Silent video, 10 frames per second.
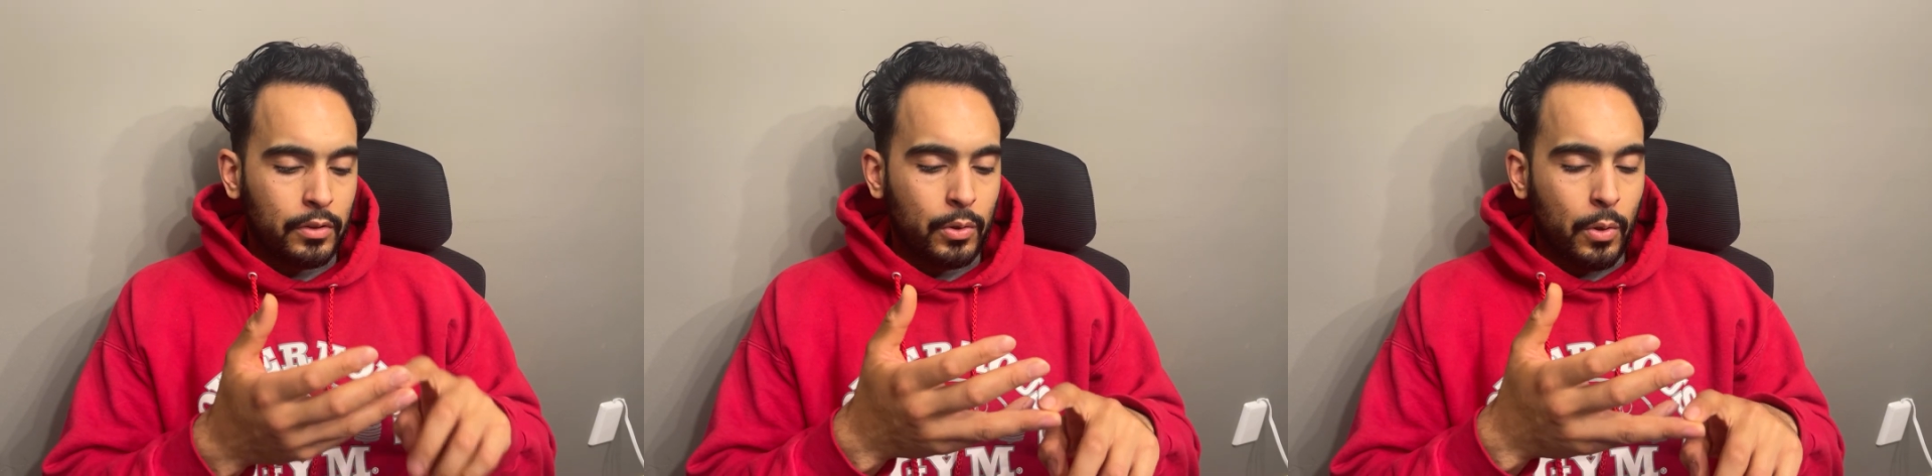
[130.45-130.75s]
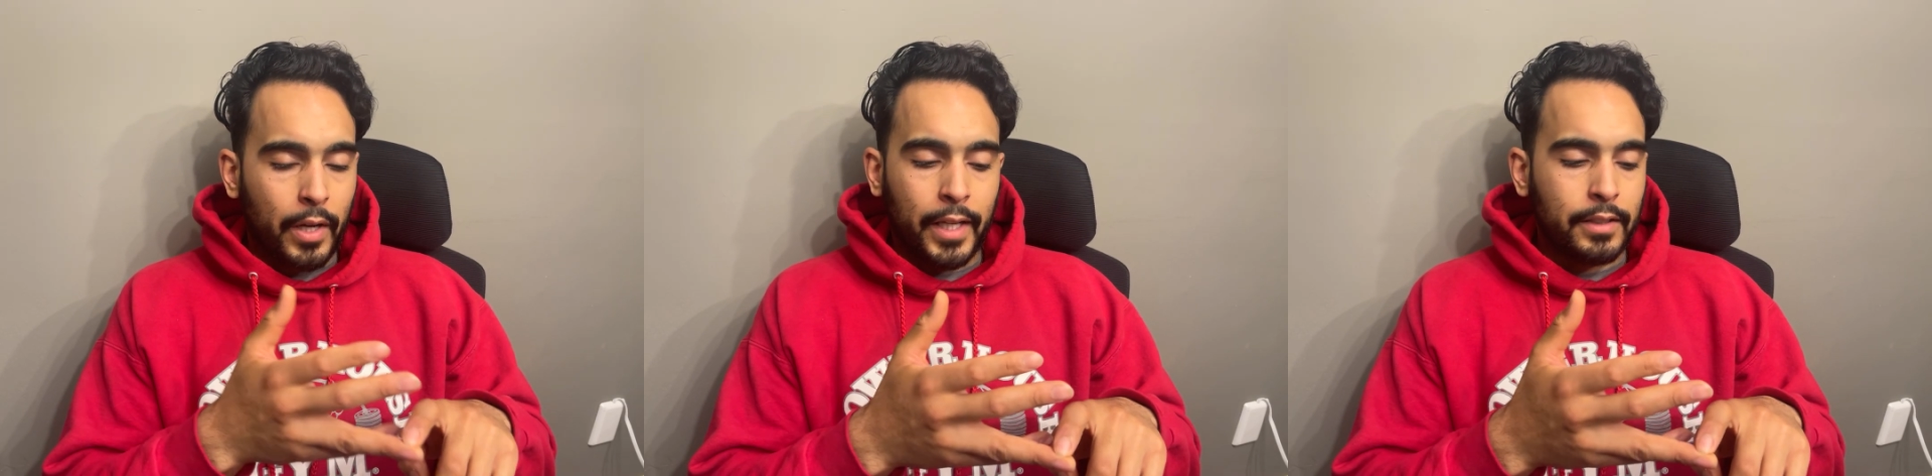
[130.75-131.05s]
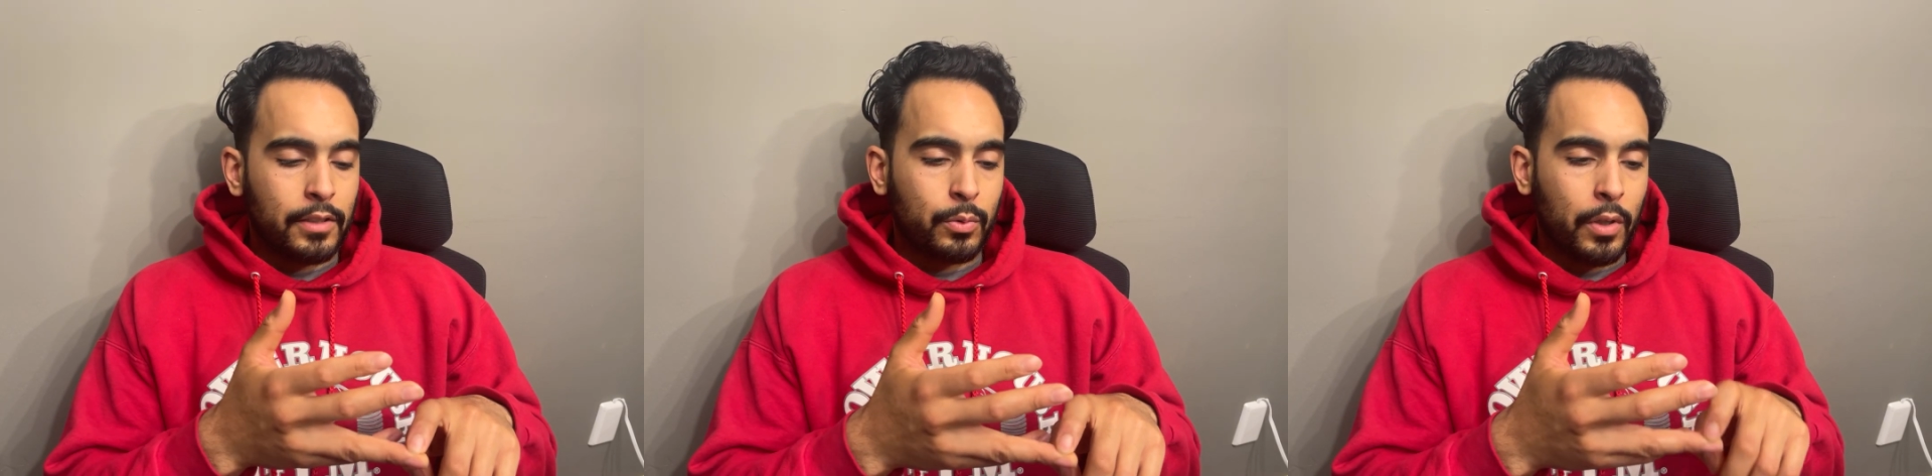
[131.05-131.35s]
your 8
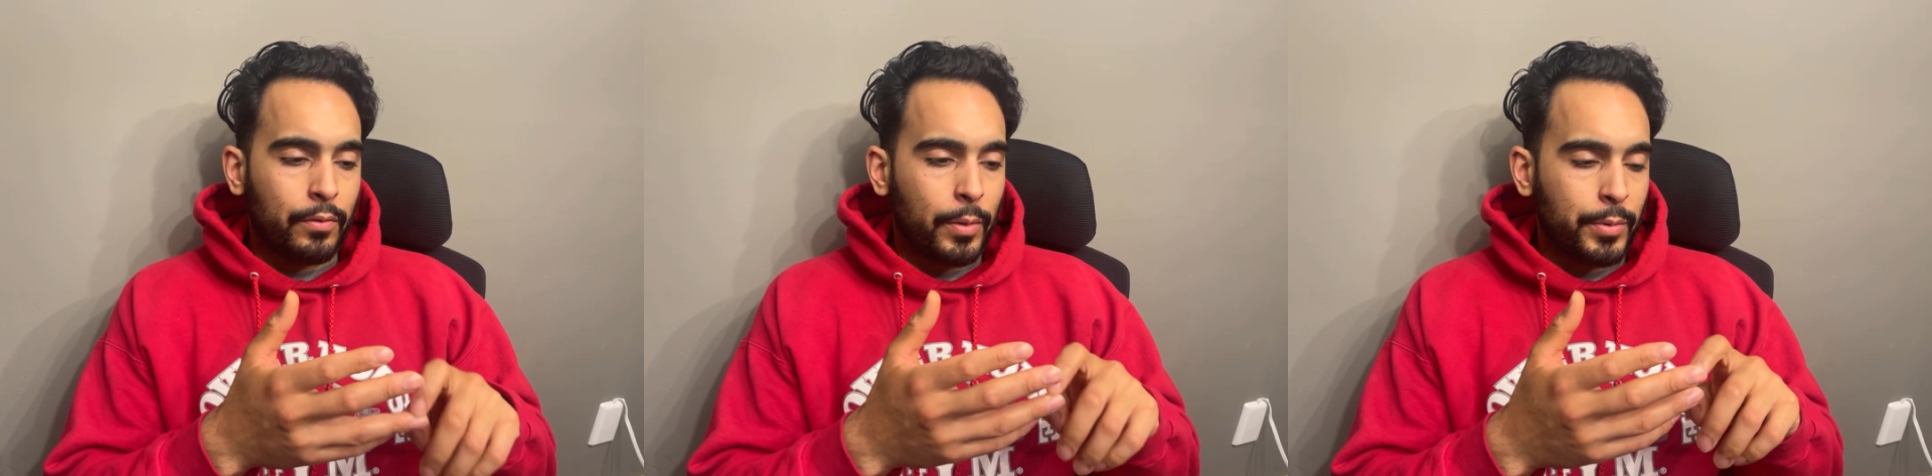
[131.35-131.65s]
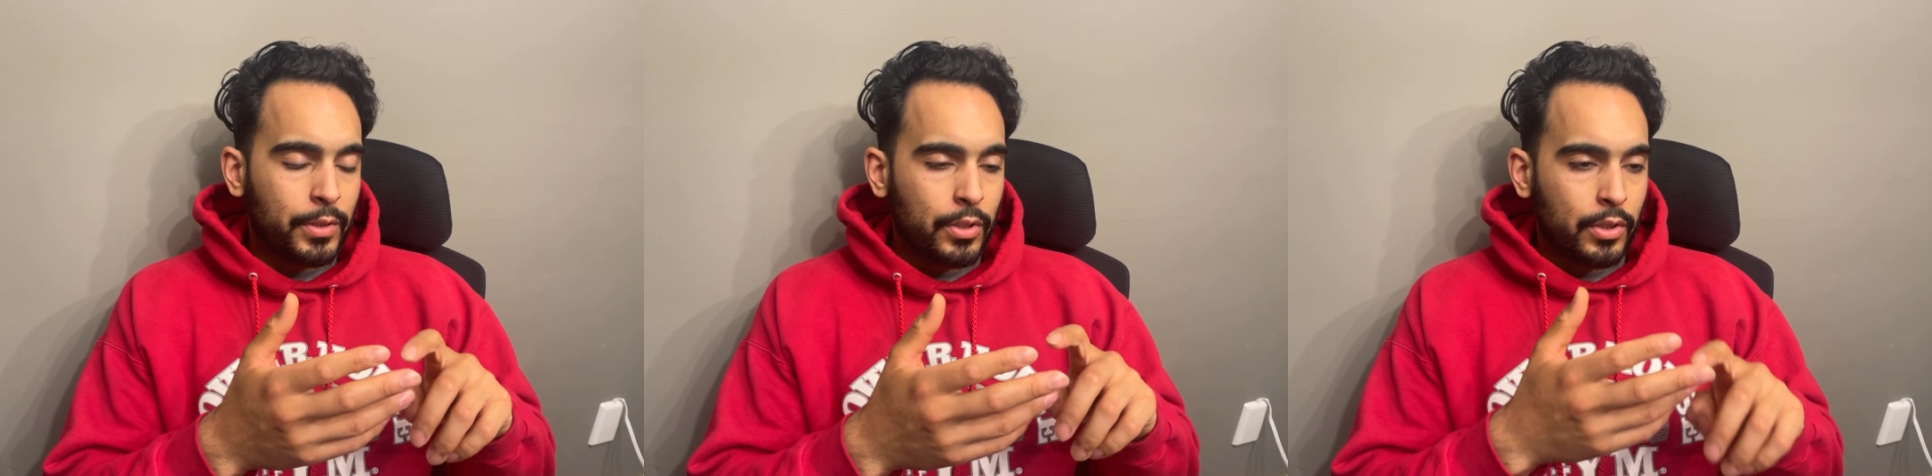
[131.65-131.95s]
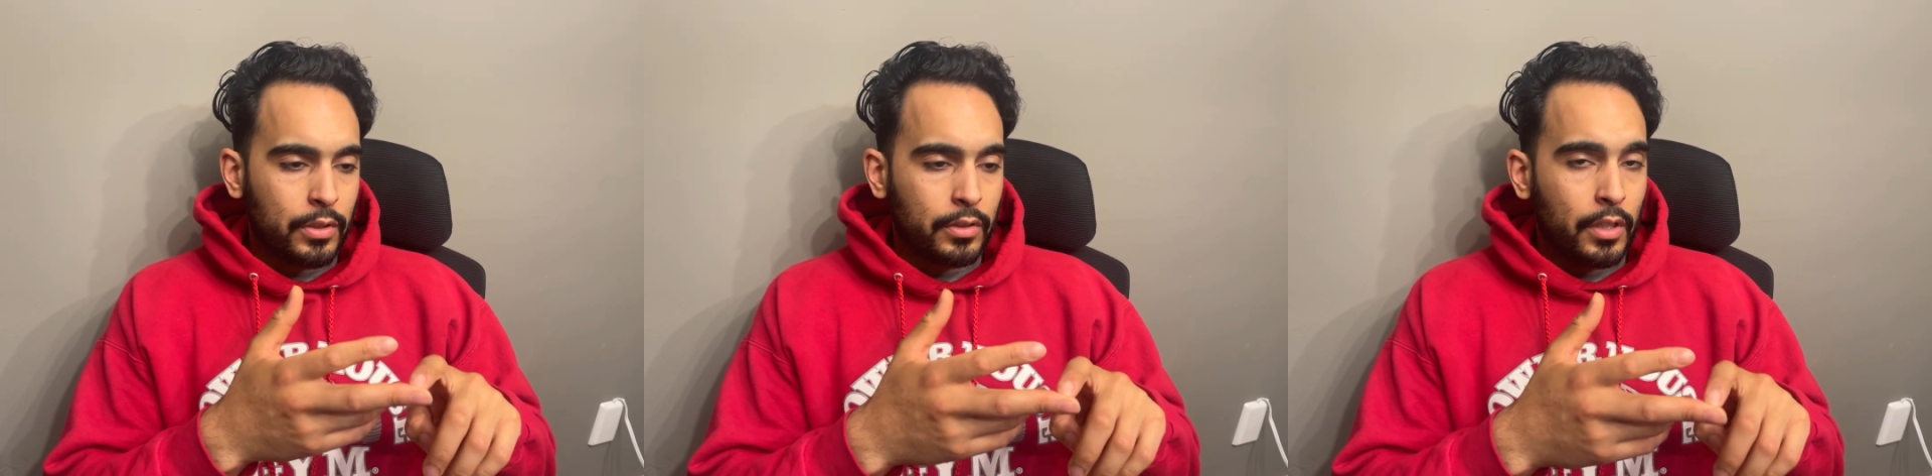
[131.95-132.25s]
to 12
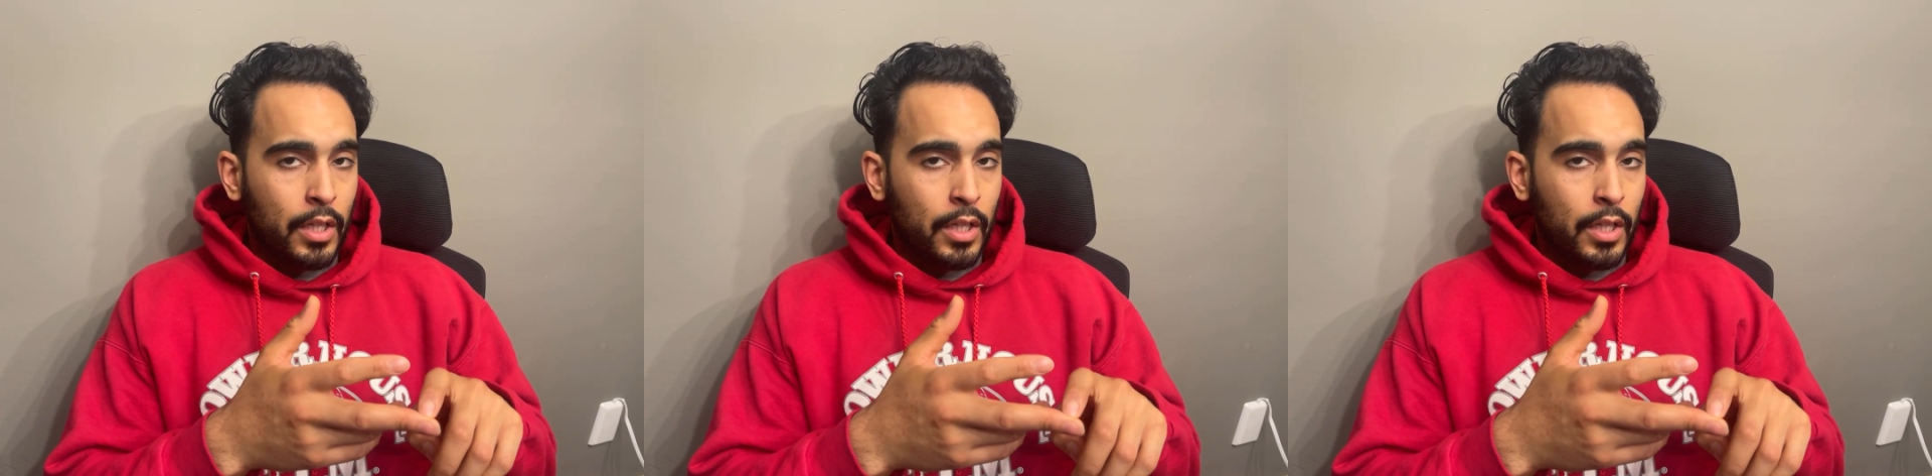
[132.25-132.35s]
repetitions.